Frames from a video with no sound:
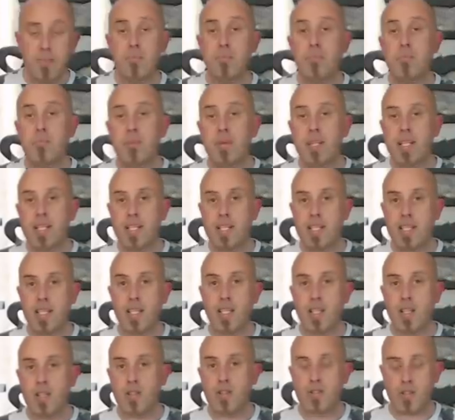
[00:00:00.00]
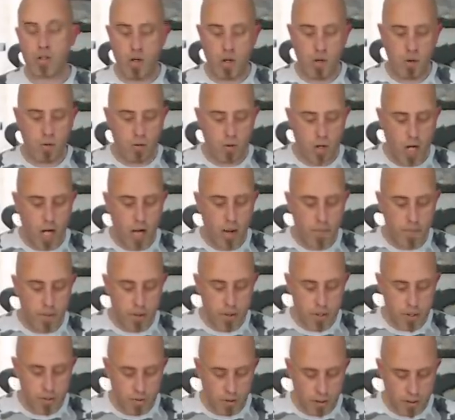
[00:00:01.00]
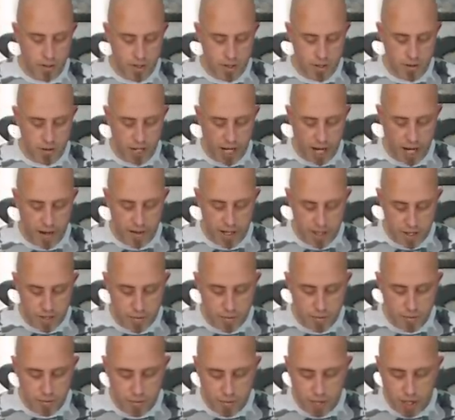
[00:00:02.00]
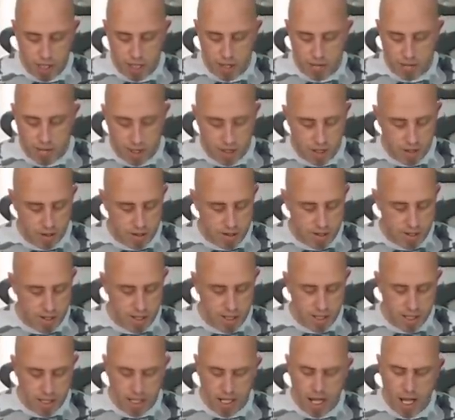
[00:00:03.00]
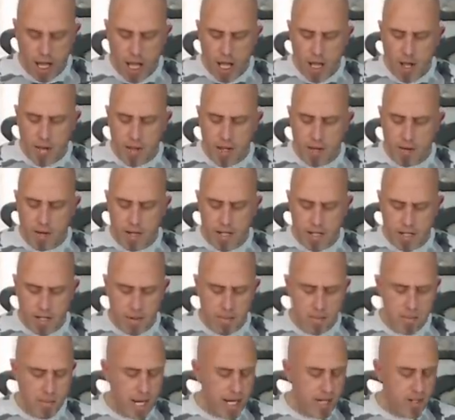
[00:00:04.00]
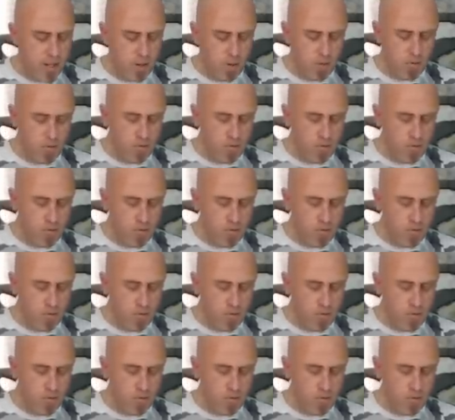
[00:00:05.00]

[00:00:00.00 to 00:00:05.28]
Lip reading: meaty control push rods on there. That's really, really good to see. There is a metal